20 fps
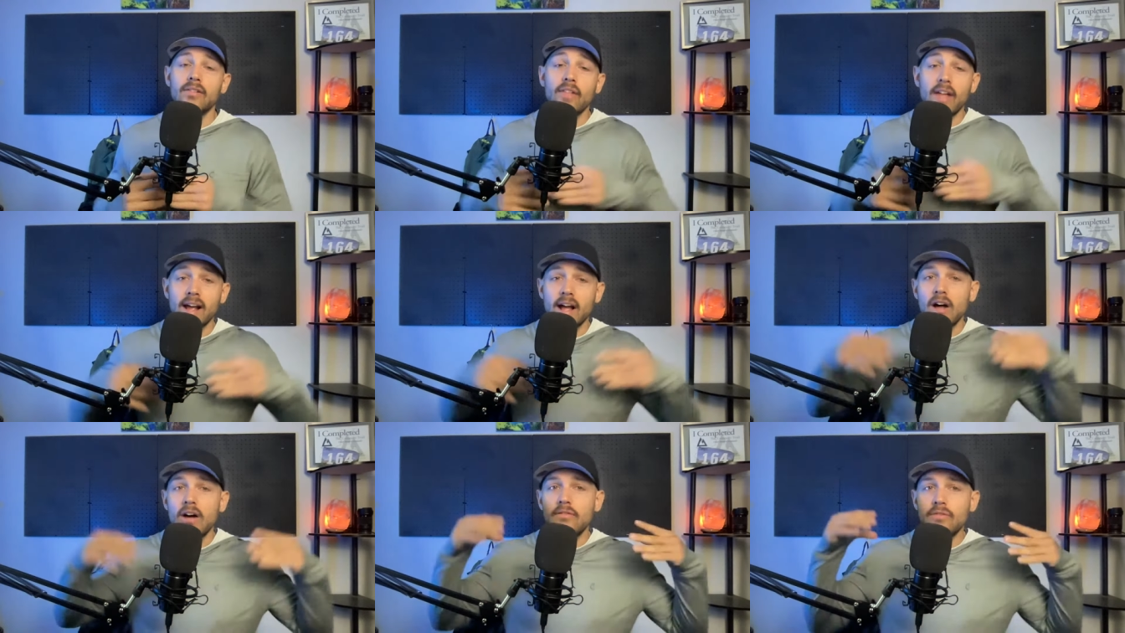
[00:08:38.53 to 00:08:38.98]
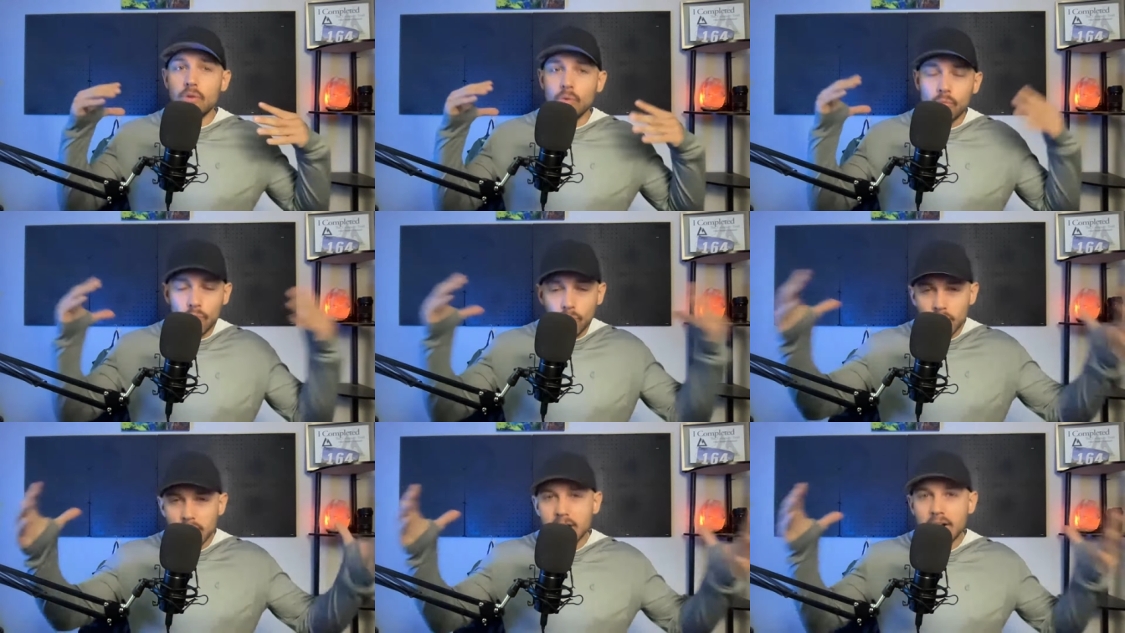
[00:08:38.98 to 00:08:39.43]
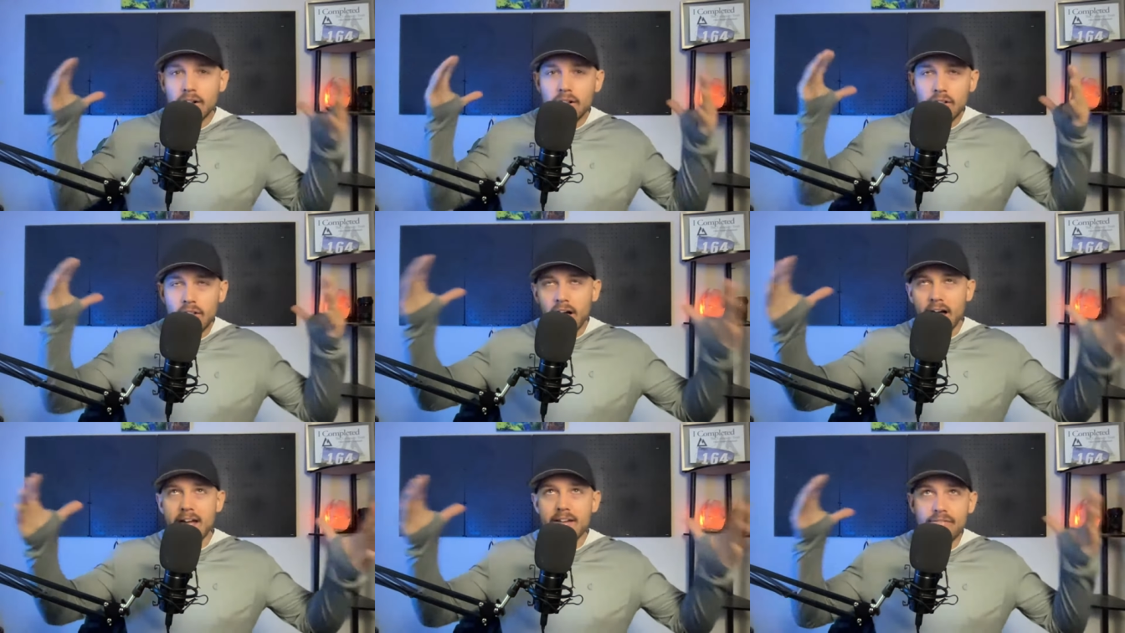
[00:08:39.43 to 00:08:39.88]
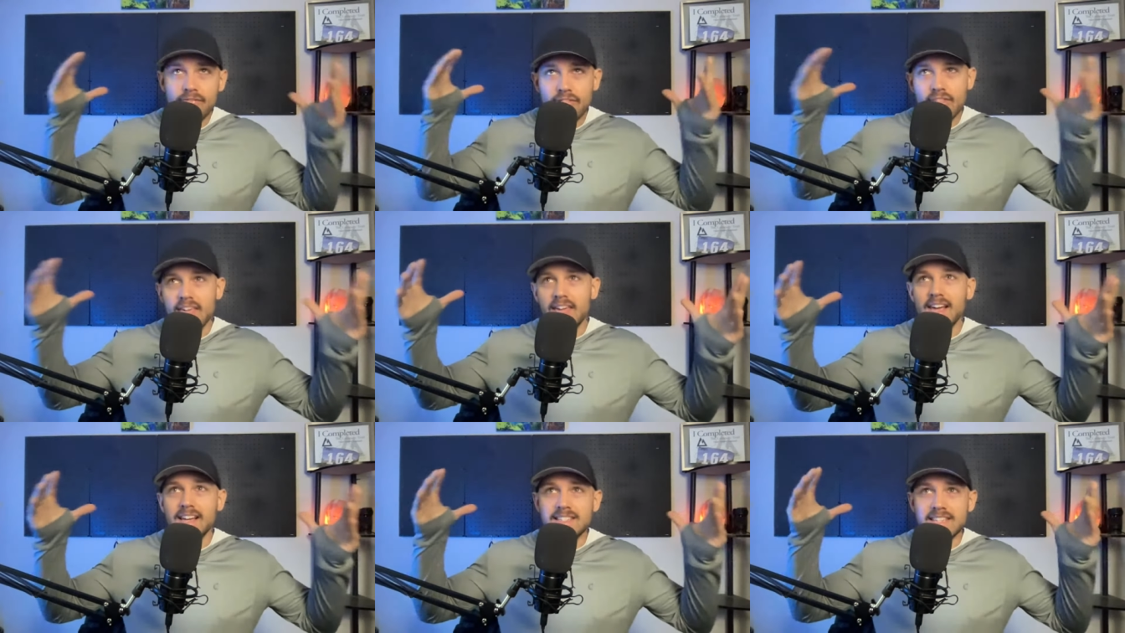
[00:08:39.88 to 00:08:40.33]
like, of the real life
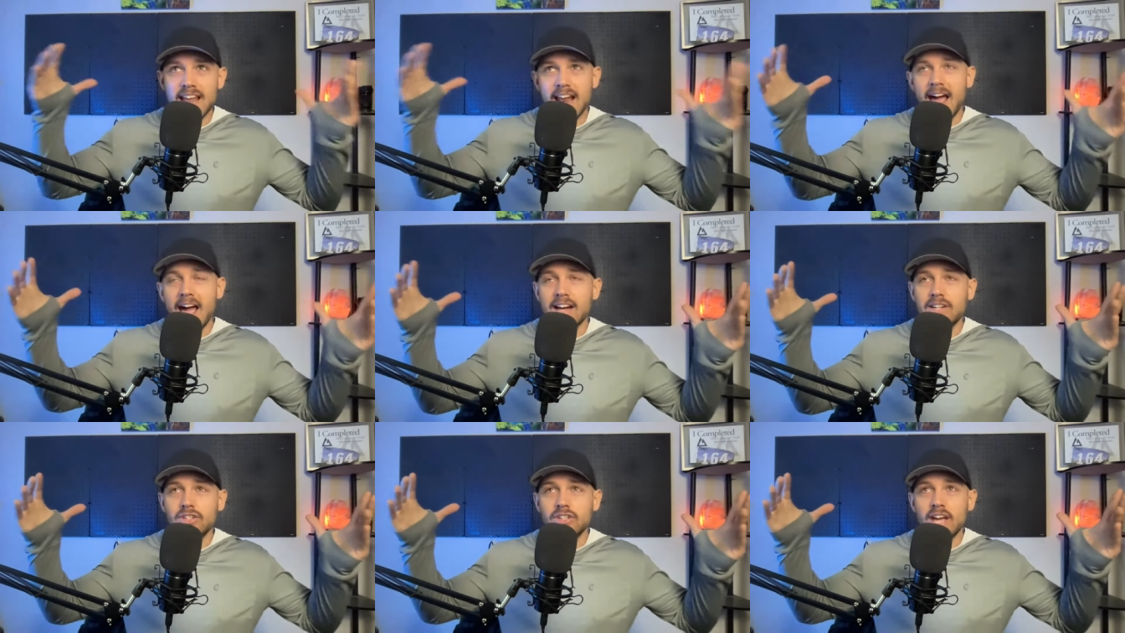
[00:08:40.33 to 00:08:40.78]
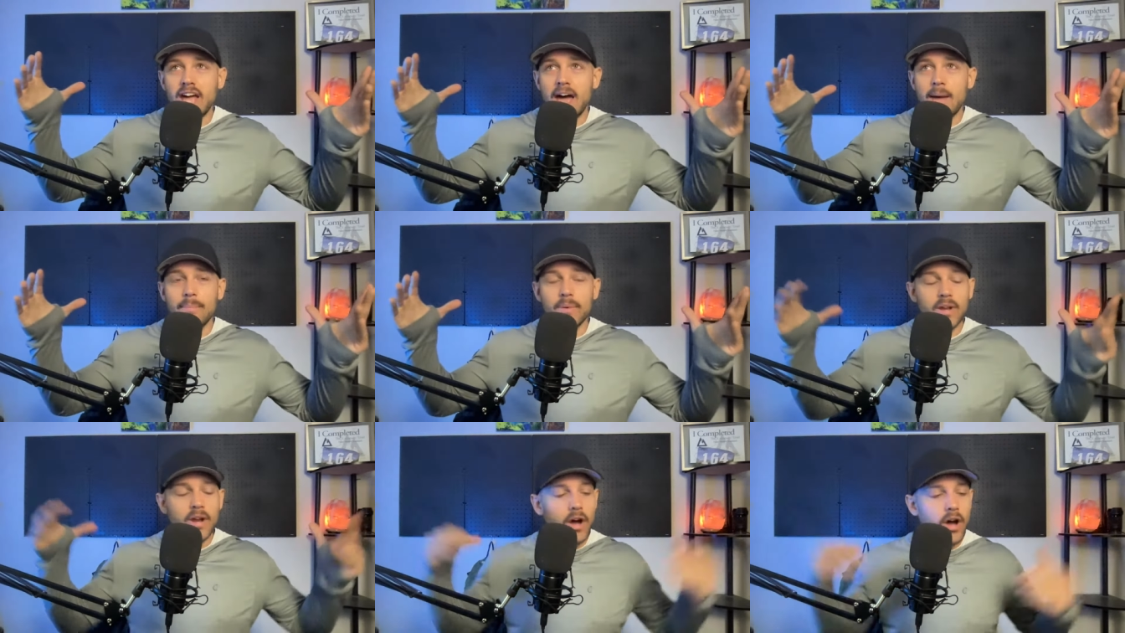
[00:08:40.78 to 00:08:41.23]
things that actually happened.